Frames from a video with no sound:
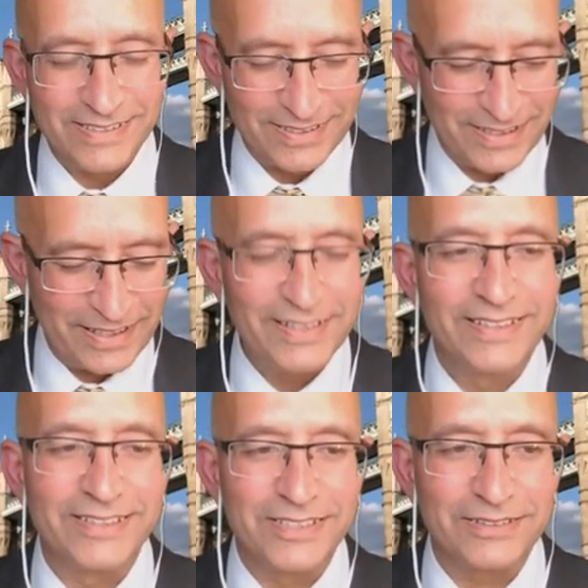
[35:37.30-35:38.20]

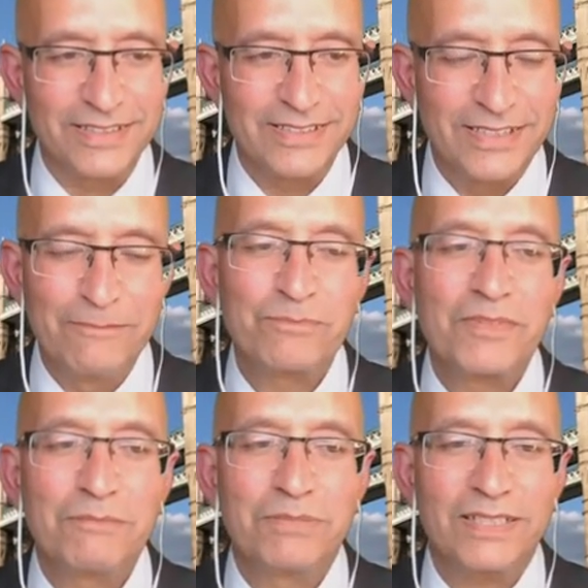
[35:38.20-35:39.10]
alien to us.
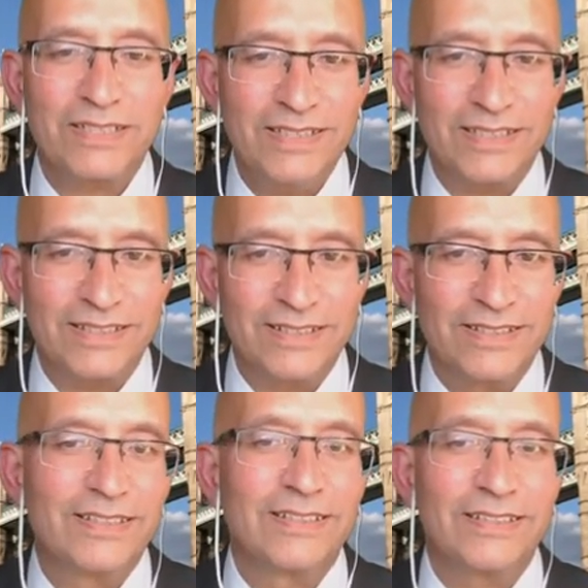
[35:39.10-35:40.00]
But I think
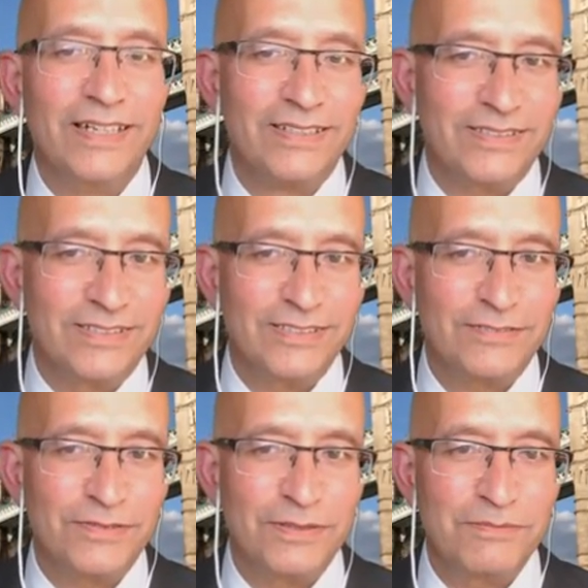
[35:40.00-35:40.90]
the exodus
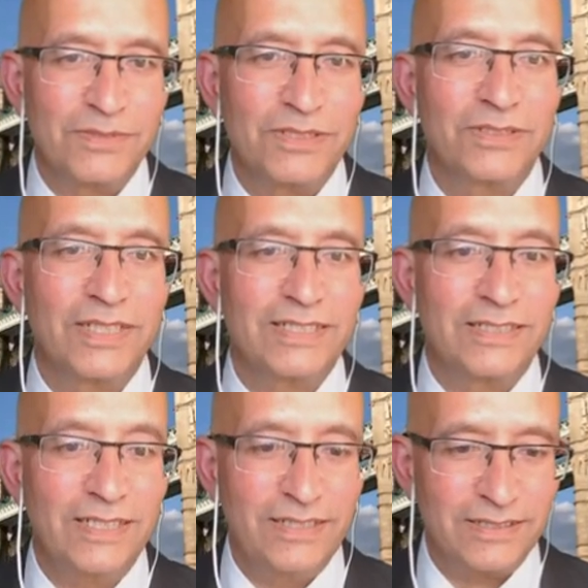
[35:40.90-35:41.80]
from the United
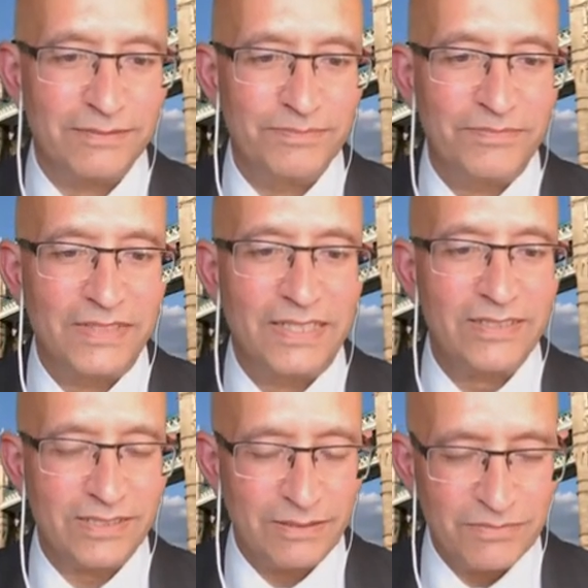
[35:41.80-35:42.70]
Kingdom is
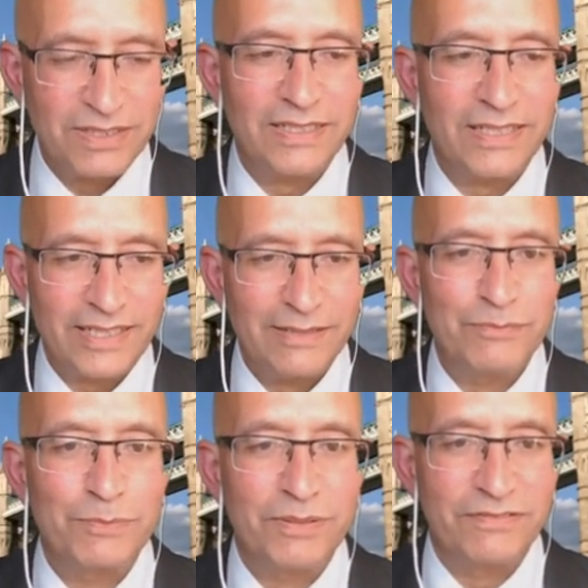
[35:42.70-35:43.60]
something that can be
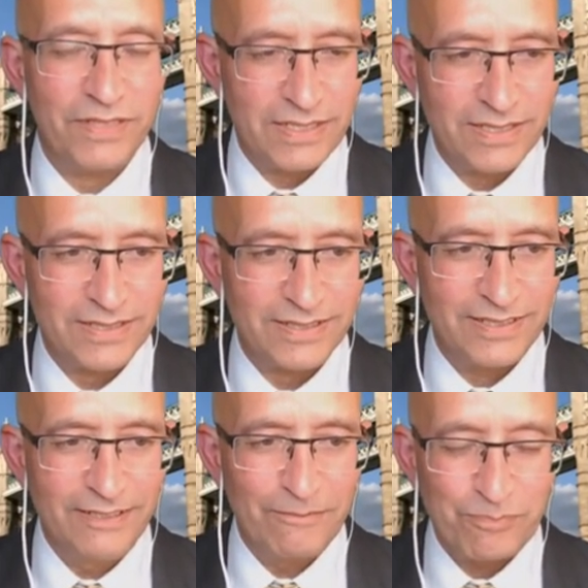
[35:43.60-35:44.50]
prevented.
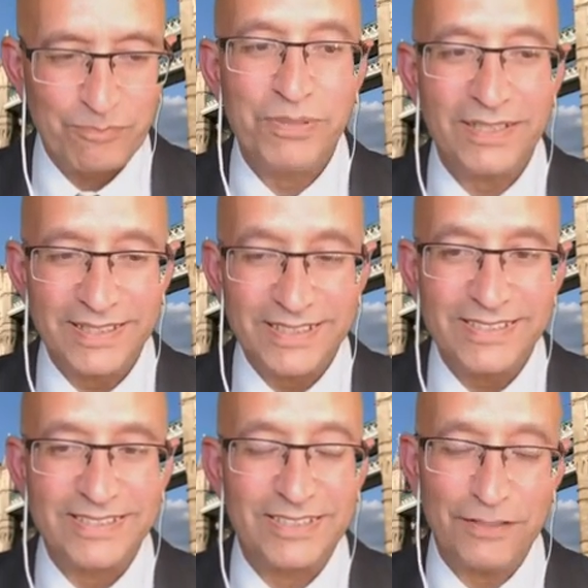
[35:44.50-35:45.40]
But it is
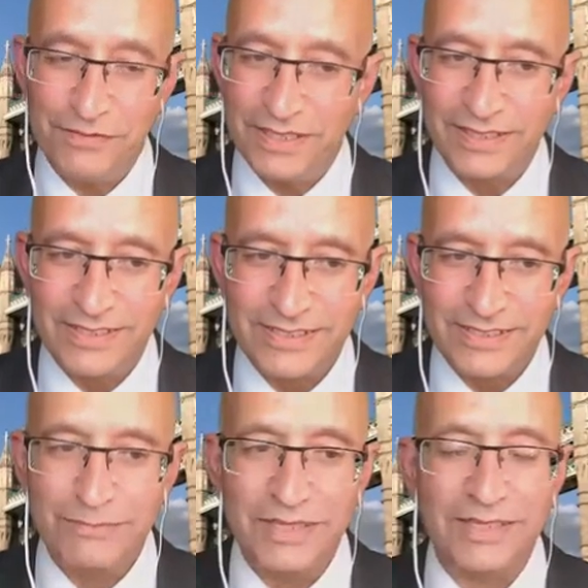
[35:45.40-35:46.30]
definitely
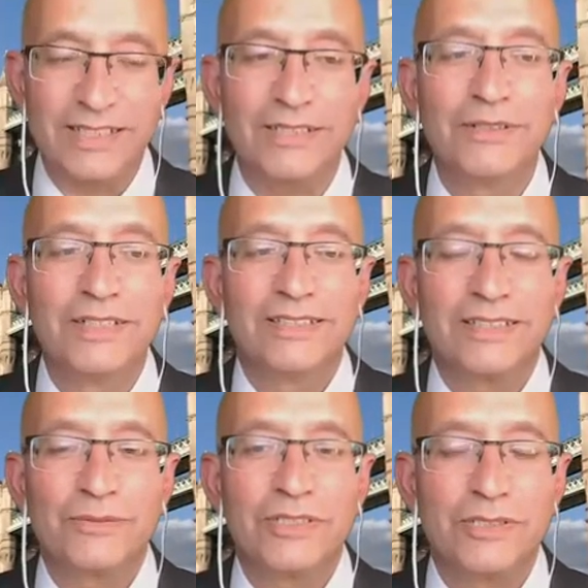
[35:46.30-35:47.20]
something now that
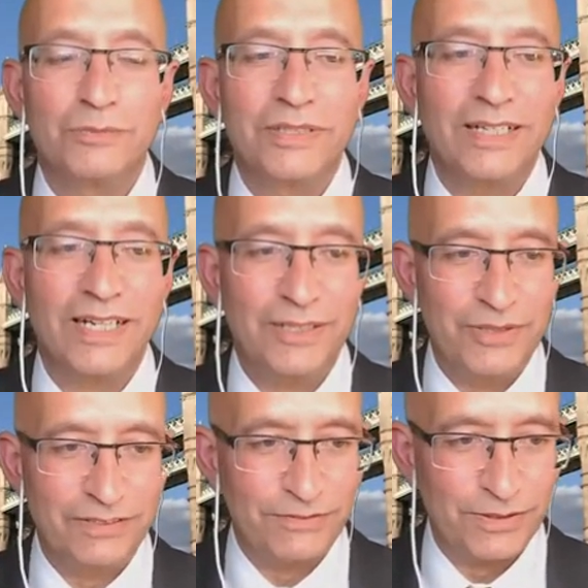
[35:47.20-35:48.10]
we should be allowing
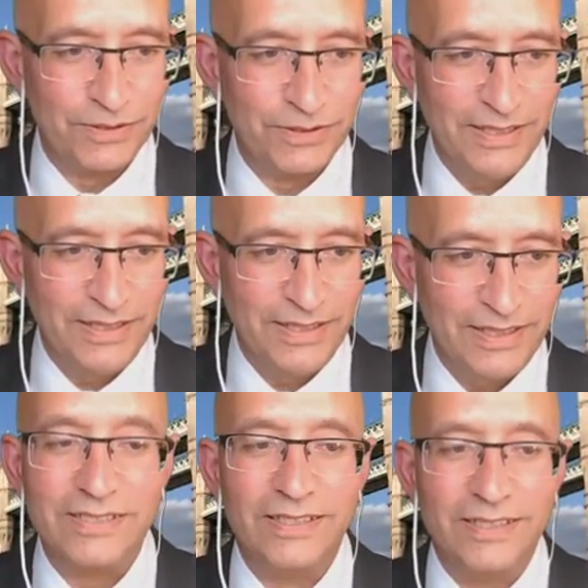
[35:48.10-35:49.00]
for and
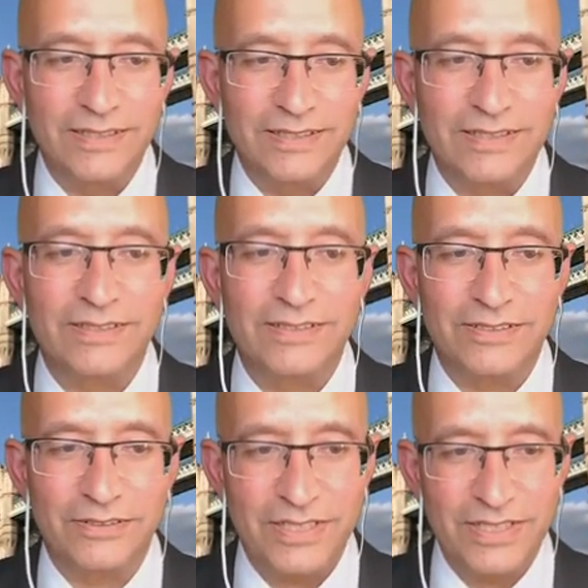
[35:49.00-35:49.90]
taking into
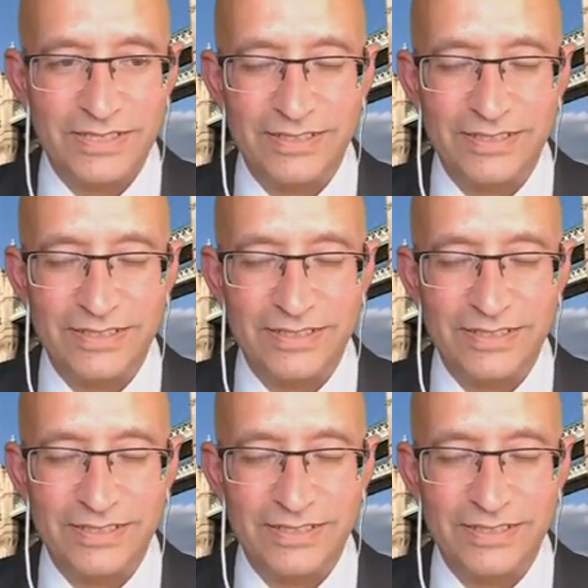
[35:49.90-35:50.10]
consideration,